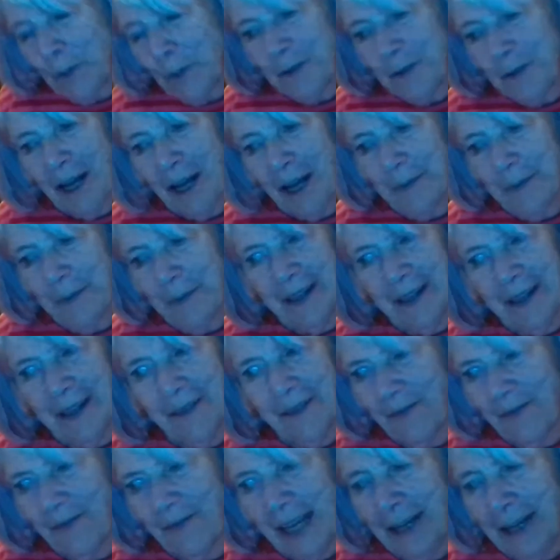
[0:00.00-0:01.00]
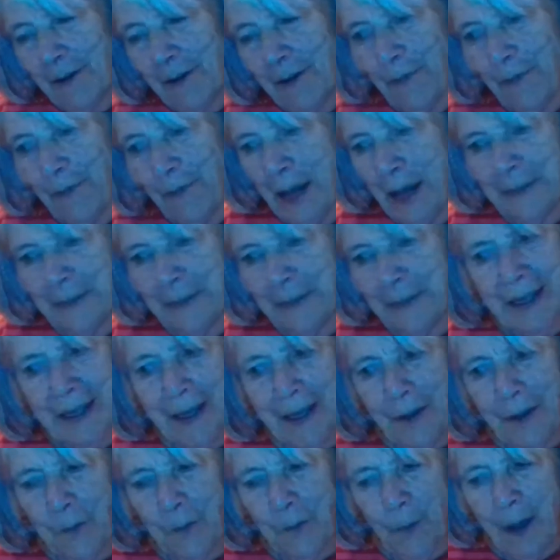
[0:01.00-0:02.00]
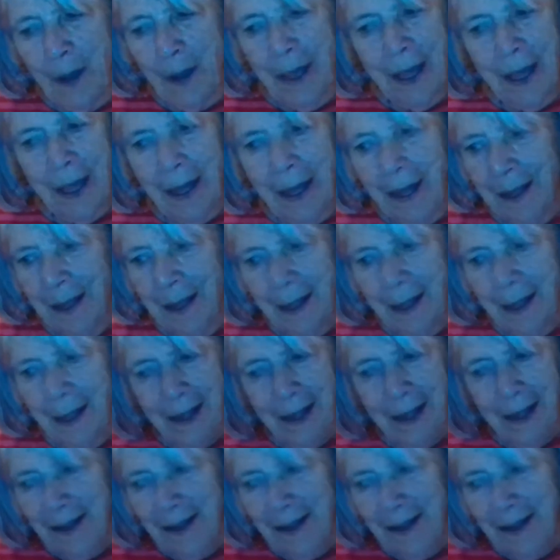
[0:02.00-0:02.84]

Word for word: brought up in a in a family where